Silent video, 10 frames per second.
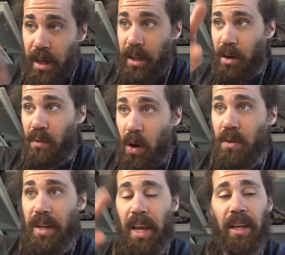can
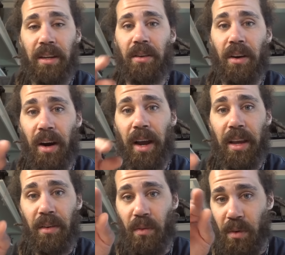rotate, all
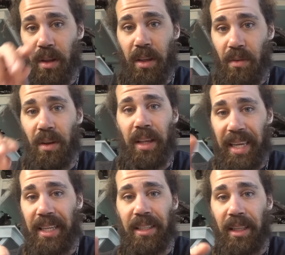right, really, really
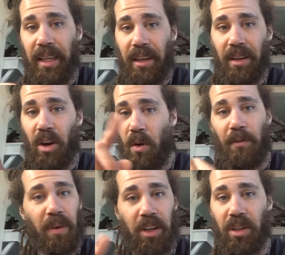easily. No
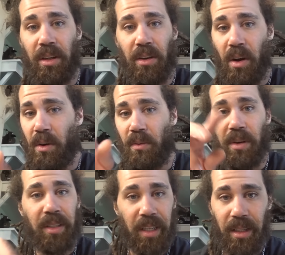friction, no
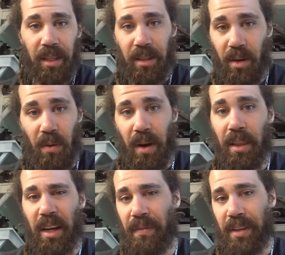resistance, no
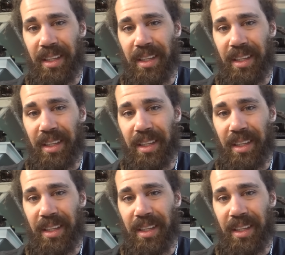nothing. If it's